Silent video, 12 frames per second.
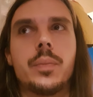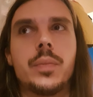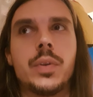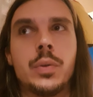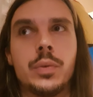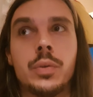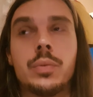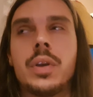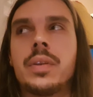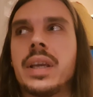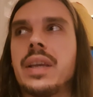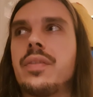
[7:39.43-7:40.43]
You'll know
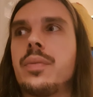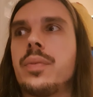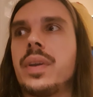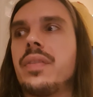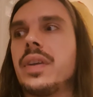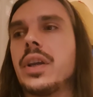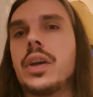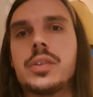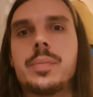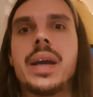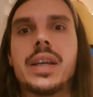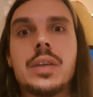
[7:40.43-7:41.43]
that if it goes
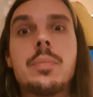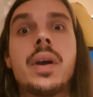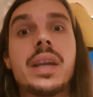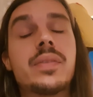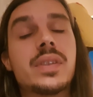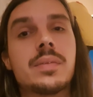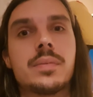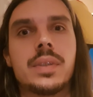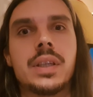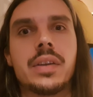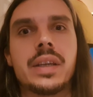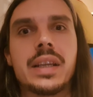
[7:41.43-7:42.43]
back, you might even
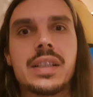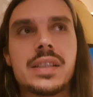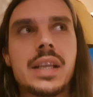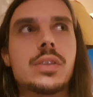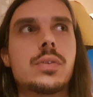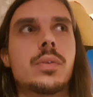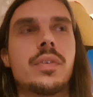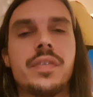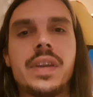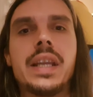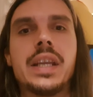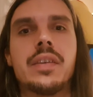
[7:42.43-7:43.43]
get a sense or a
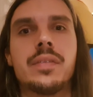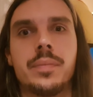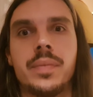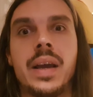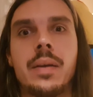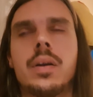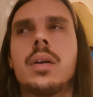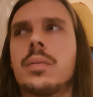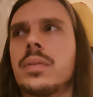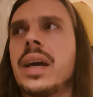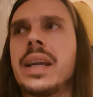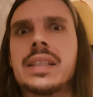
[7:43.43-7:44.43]
feeling of that,
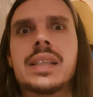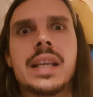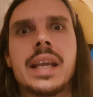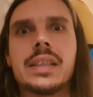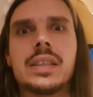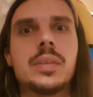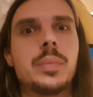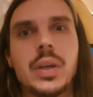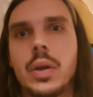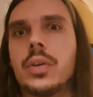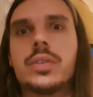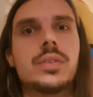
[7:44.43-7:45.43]
that is connected
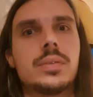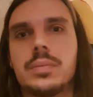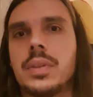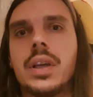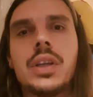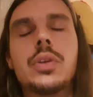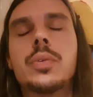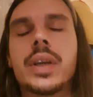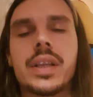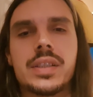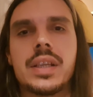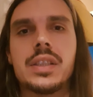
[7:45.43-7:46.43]
because, and you'll get
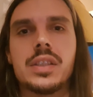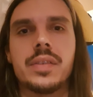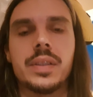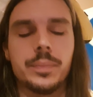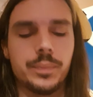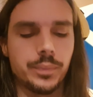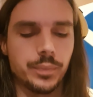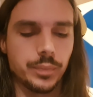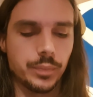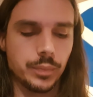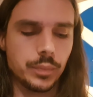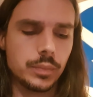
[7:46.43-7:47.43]
a sense of it.
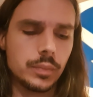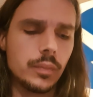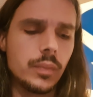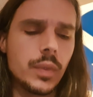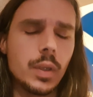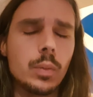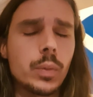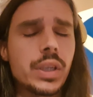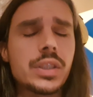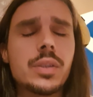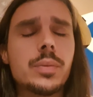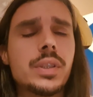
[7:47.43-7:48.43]
What you
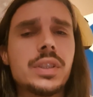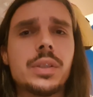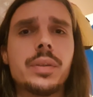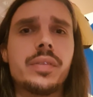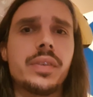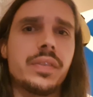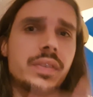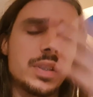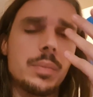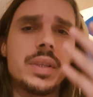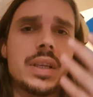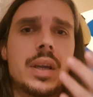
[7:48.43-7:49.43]
don't want to do, if
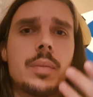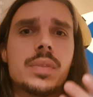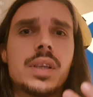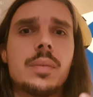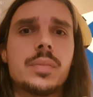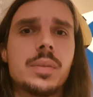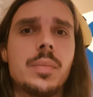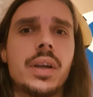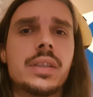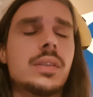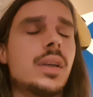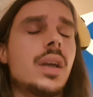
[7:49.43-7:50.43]
something comes up to
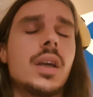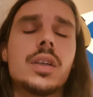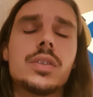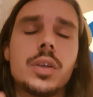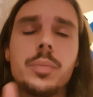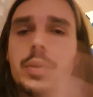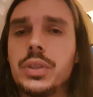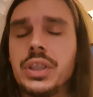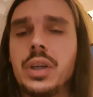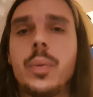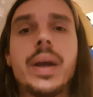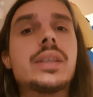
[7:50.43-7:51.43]
mind, don't push it
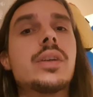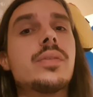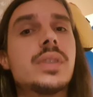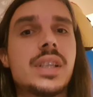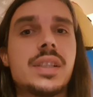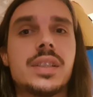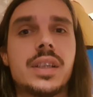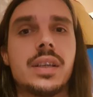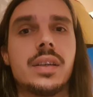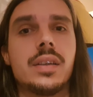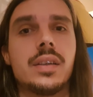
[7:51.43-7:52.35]
away, don't resist it.